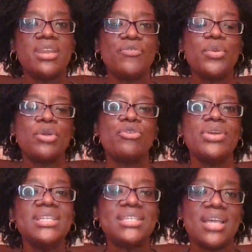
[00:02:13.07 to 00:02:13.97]
If we were
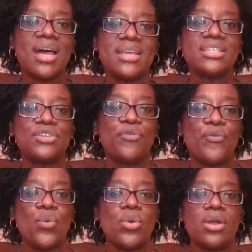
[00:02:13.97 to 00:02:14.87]
criticized
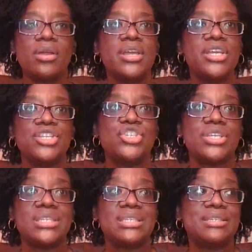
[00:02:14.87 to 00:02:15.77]
for
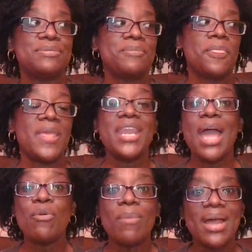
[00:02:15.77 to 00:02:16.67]
just, in
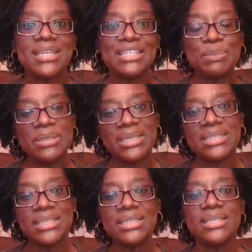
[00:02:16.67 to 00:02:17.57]
our mind, simply
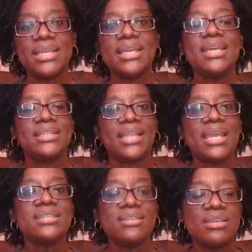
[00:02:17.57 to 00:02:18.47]
existing, that
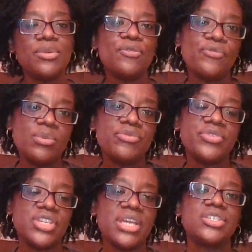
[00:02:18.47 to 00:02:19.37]
is going to be a form of
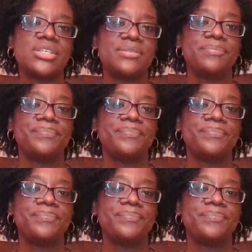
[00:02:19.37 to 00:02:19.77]
rejection.